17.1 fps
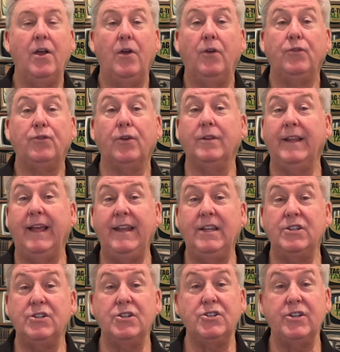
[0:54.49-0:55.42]
So
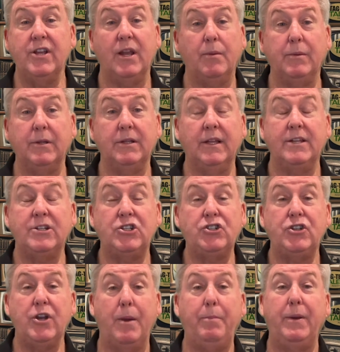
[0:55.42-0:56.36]
ladies and gentlemen, let's
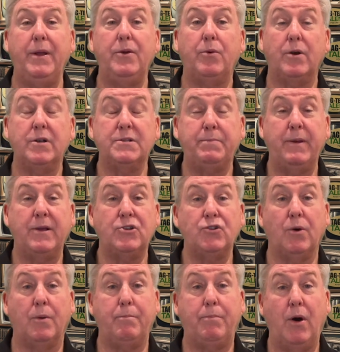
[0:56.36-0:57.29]
jump into our
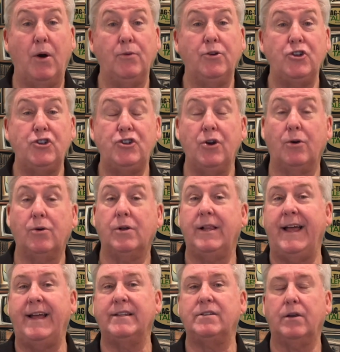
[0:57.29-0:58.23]
special bonus show
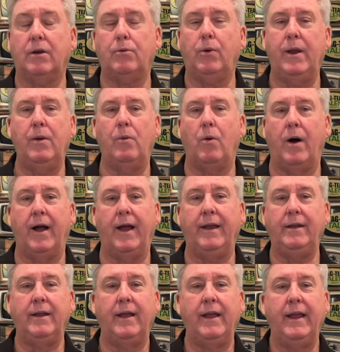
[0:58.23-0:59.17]
classic
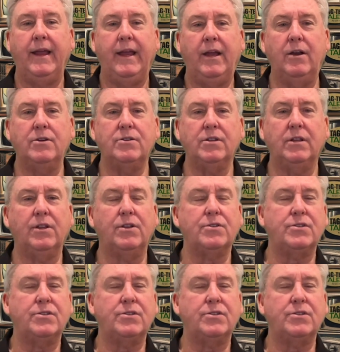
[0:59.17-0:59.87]
rewind. Here's a little